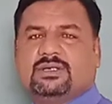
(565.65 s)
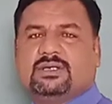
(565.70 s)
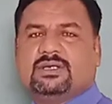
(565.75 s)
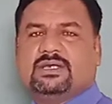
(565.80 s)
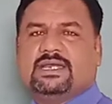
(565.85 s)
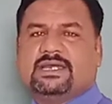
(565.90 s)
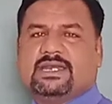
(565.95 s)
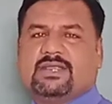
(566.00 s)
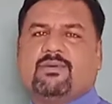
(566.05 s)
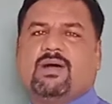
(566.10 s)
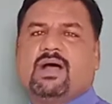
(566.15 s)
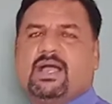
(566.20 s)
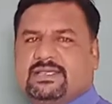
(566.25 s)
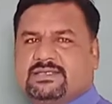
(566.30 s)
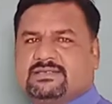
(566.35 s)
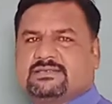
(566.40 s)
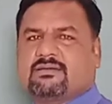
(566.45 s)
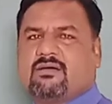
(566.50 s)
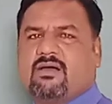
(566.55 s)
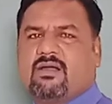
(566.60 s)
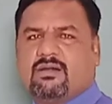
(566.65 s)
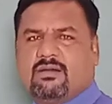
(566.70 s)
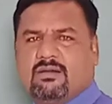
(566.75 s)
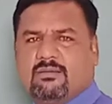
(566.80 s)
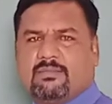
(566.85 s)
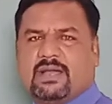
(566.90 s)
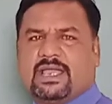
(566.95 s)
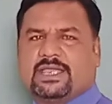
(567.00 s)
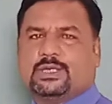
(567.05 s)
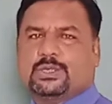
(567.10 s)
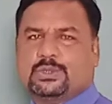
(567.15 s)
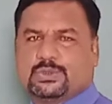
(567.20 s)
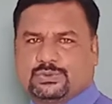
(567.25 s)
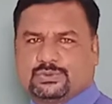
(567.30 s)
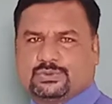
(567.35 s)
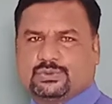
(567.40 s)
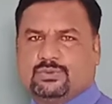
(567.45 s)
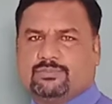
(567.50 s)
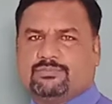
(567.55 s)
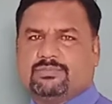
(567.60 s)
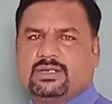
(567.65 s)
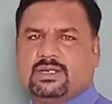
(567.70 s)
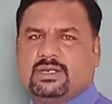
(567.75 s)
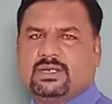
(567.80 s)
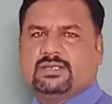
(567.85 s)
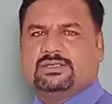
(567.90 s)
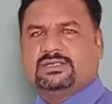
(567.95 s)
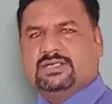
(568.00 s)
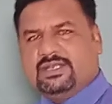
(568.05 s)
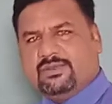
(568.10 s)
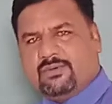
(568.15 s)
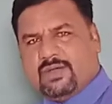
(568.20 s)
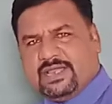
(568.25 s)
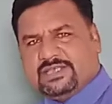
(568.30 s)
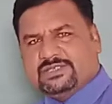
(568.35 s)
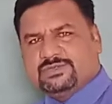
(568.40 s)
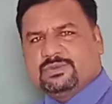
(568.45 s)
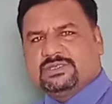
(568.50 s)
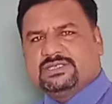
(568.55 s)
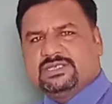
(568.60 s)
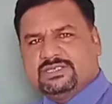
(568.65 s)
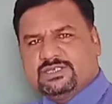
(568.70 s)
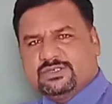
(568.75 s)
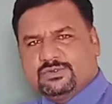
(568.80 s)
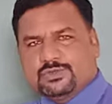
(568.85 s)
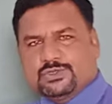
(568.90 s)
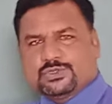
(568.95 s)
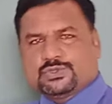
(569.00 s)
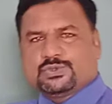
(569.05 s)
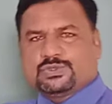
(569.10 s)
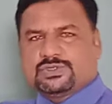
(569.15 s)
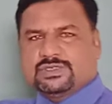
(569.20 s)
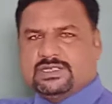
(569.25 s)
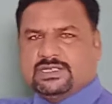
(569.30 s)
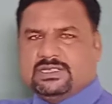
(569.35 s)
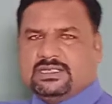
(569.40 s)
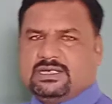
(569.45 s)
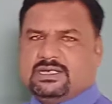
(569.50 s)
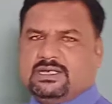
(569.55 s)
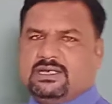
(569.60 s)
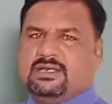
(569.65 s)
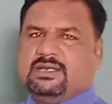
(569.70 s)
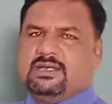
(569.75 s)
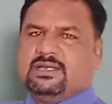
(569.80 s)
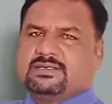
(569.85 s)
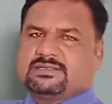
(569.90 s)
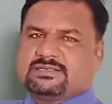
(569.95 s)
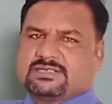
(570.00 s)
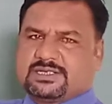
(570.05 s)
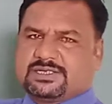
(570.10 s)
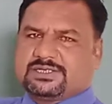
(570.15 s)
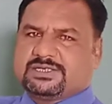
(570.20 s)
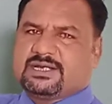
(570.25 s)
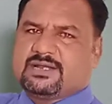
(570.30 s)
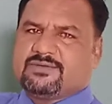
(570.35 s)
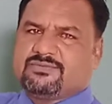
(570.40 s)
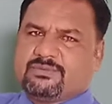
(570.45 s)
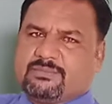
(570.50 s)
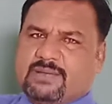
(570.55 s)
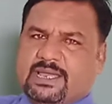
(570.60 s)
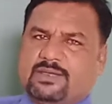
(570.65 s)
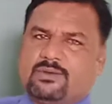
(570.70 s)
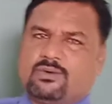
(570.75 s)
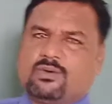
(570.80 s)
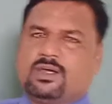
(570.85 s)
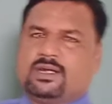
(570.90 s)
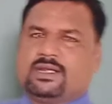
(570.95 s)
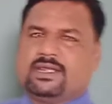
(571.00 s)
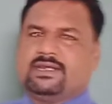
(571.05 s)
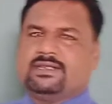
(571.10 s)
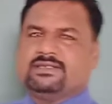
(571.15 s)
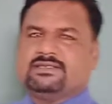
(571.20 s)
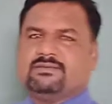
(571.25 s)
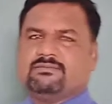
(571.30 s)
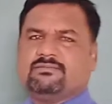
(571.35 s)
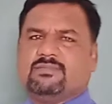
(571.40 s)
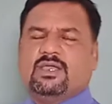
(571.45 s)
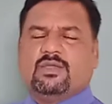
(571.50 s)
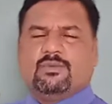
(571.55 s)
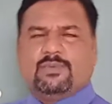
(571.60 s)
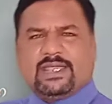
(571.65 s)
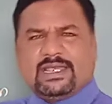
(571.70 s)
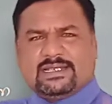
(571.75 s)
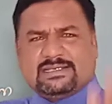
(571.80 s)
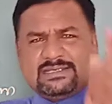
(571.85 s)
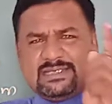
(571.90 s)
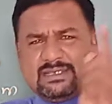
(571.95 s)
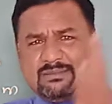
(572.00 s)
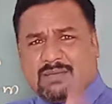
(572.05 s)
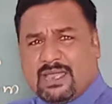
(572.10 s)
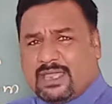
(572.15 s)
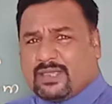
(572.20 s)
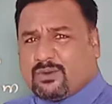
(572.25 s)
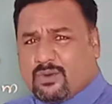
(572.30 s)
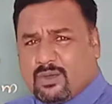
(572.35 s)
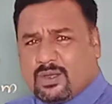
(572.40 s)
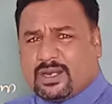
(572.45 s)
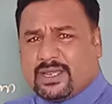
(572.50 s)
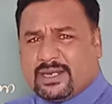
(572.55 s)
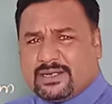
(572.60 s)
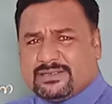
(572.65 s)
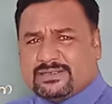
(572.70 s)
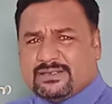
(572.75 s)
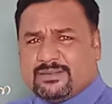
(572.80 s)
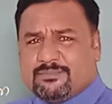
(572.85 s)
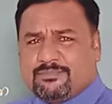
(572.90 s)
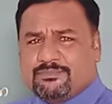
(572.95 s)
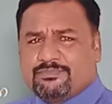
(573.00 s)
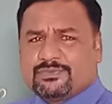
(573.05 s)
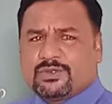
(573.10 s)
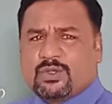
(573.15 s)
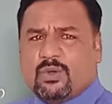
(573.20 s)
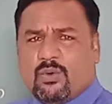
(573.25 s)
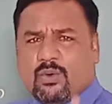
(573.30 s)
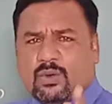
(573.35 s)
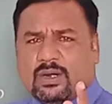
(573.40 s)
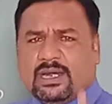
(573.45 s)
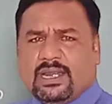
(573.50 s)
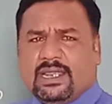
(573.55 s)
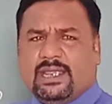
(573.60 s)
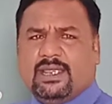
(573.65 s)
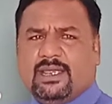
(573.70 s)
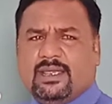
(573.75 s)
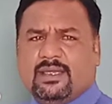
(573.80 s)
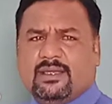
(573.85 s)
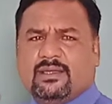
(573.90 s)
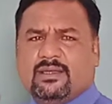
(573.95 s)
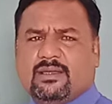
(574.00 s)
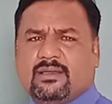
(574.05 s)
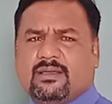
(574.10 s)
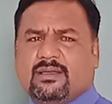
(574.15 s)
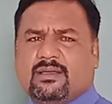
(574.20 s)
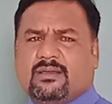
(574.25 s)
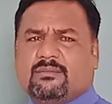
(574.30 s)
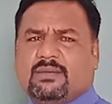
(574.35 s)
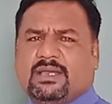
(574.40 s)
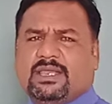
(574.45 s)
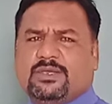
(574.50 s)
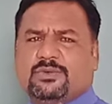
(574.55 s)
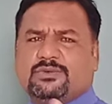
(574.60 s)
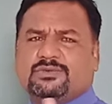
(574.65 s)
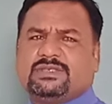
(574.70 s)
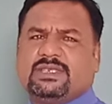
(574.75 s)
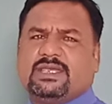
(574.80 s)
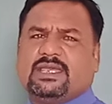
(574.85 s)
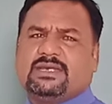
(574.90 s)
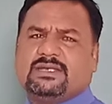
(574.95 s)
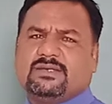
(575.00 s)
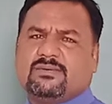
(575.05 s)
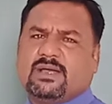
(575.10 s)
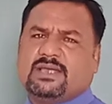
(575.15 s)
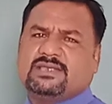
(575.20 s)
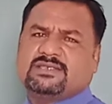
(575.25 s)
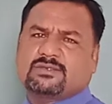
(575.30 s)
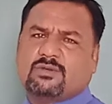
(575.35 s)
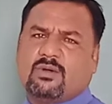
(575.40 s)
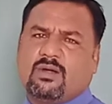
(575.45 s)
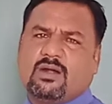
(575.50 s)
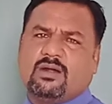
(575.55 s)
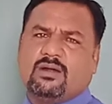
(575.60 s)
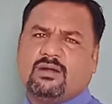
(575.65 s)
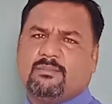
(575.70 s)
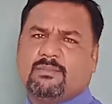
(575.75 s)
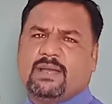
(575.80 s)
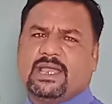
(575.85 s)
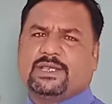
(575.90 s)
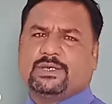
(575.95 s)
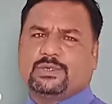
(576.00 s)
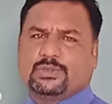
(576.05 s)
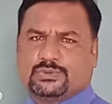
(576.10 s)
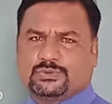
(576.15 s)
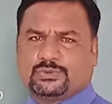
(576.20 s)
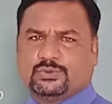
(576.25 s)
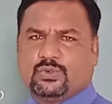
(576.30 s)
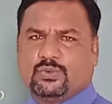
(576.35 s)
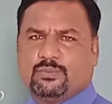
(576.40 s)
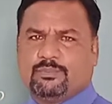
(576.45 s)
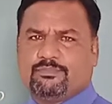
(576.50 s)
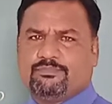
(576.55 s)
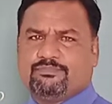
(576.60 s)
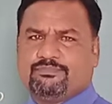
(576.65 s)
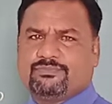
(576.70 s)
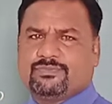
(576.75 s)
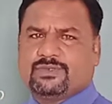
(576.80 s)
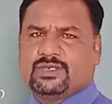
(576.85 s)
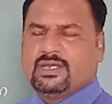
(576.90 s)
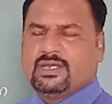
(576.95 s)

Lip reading: a device called microscope. The device which is used to see the structure of a microorganism. We can see microorganism only by using a device called microscope.